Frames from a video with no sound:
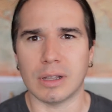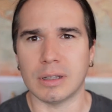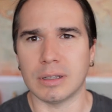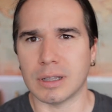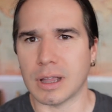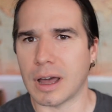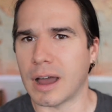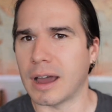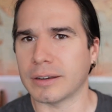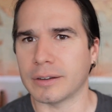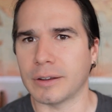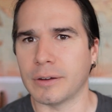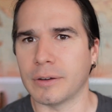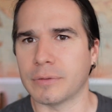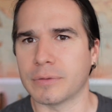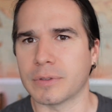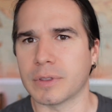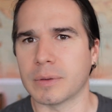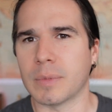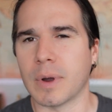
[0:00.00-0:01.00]
a lot
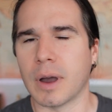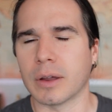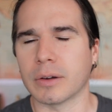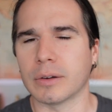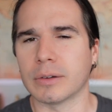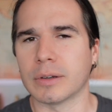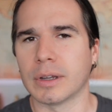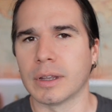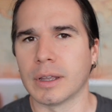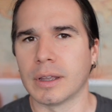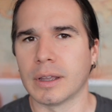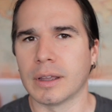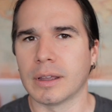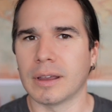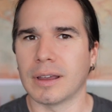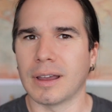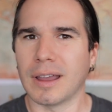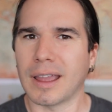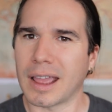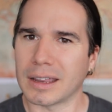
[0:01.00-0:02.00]
of the modern
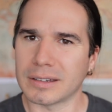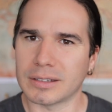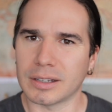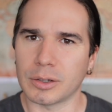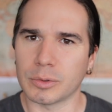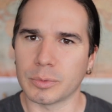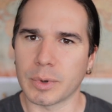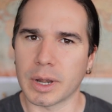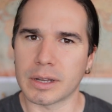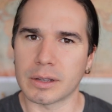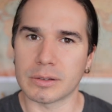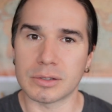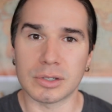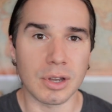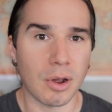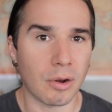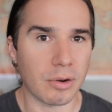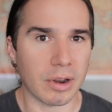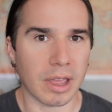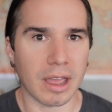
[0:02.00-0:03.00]
uh, handheld radios
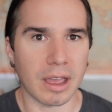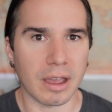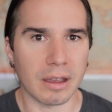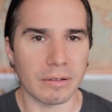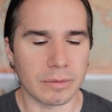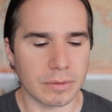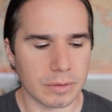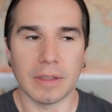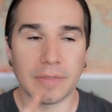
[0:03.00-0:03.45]
don't have.